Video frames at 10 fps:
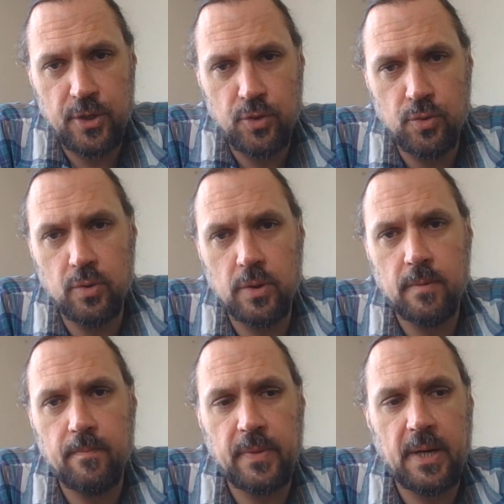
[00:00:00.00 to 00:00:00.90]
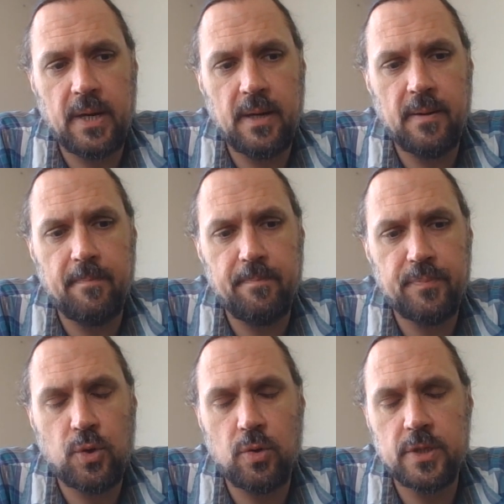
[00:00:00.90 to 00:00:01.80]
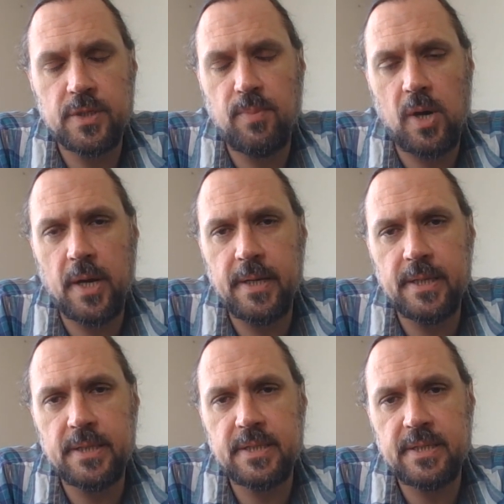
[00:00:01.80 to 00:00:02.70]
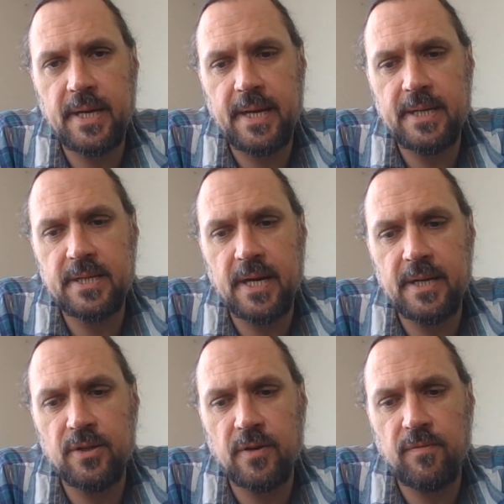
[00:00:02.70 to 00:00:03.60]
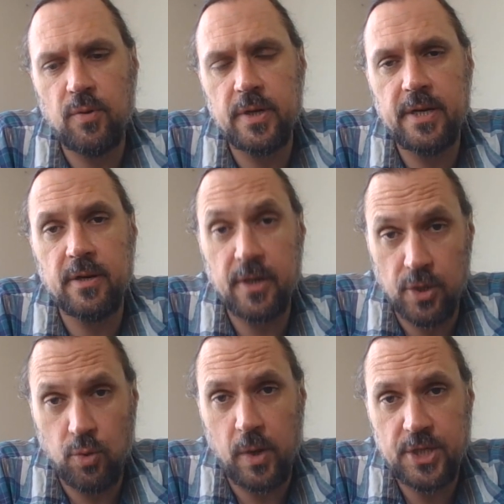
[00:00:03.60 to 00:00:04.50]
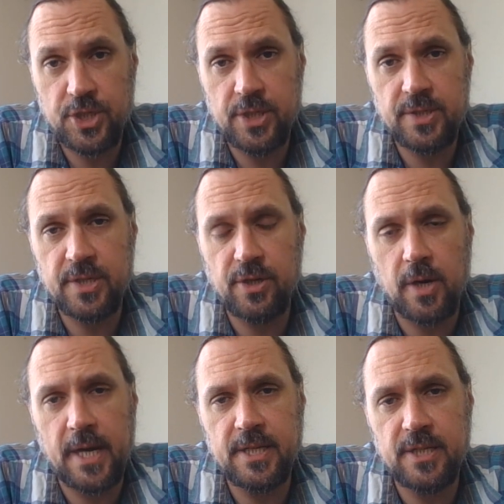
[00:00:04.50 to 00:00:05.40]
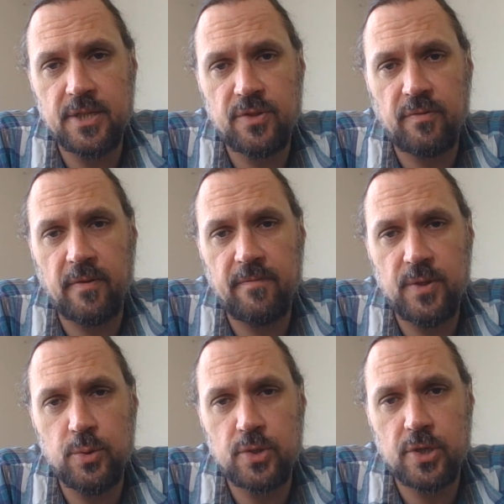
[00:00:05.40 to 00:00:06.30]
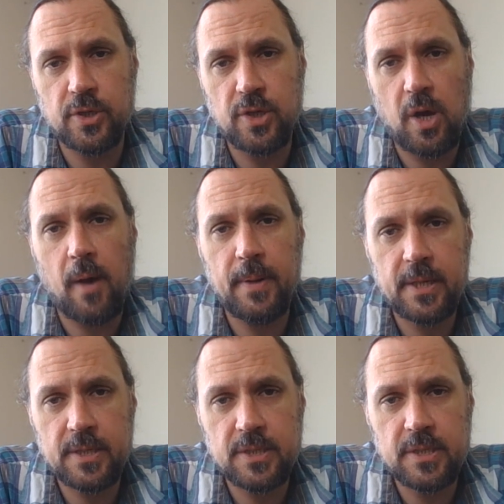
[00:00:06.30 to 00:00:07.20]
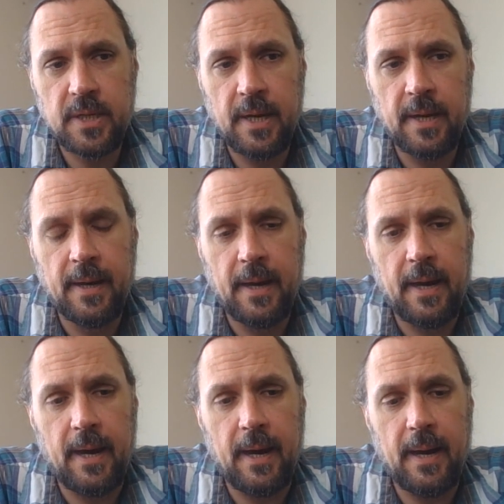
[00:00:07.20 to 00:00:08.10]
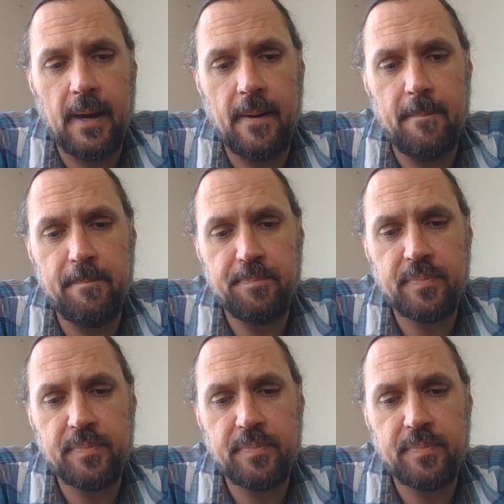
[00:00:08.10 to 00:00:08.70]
new correspondent, and I look forward to hearing your questions and your ideas for future topics. Um,